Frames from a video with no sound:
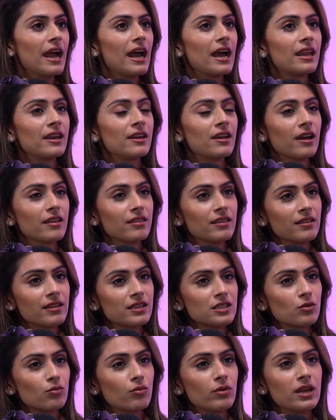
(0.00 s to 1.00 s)
And I think
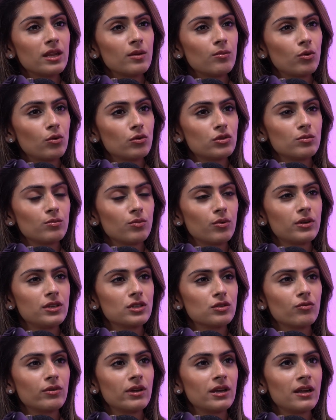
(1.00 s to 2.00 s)
that's a really important point
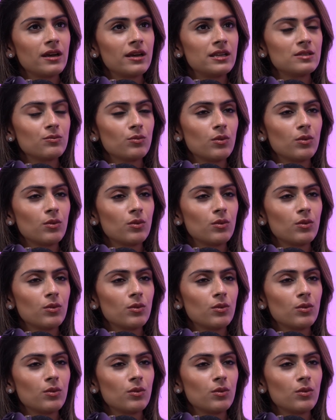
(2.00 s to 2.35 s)
to realize.